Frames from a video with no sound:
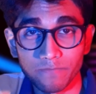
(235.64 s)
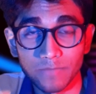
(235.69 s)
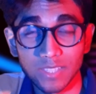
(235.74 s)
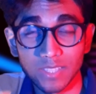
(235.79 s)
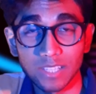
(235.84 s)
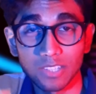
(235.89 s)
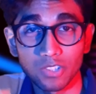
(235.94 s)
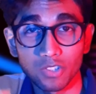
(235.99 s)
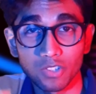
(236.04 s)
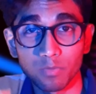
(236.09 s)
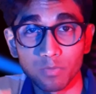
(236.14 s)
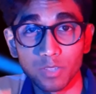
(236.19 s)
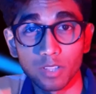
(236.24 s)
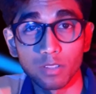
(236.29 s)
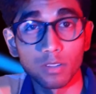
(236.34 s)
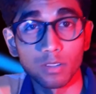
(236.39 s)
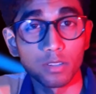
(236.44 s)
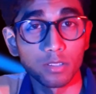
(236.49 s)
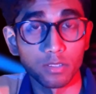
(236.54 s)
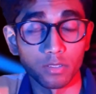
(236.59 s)
needs to be
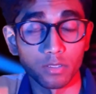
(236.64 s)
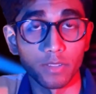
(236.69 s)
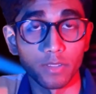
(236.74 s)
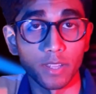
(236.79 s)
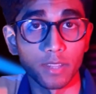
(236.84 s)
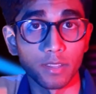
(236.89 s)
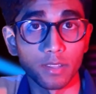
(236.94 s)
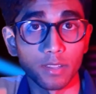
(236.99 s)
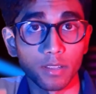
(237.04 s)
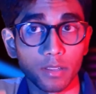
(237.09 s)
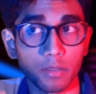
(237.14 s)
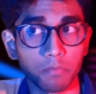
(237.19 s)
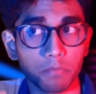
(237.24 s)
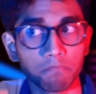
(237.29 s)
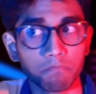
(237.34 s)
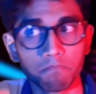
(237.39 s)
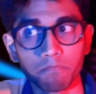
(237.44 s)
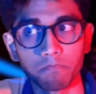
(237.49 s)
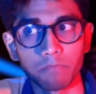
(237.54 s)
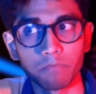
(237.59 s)
larger than the
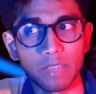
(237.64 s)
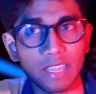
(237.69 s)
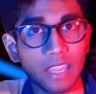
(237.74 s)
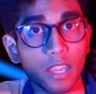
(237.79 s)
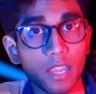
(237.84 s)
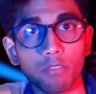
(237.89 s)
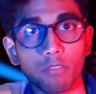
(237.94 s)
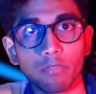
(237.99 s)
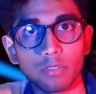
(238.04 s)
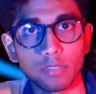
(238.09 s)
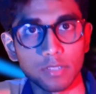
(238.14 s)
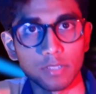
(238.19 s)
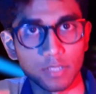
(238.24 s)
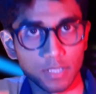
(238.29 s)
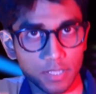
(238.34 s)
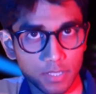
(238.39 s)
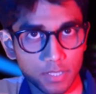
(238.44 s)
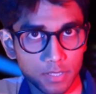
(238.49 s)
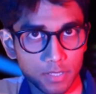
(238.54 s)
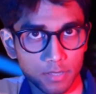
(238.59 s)
air
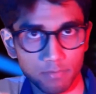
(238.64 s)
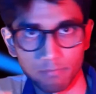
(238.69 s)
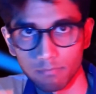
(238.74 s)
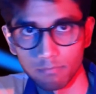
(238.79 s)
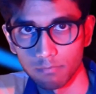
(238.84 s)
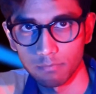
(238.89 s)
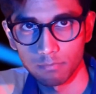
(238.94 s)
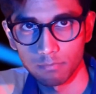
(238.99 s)
resistance.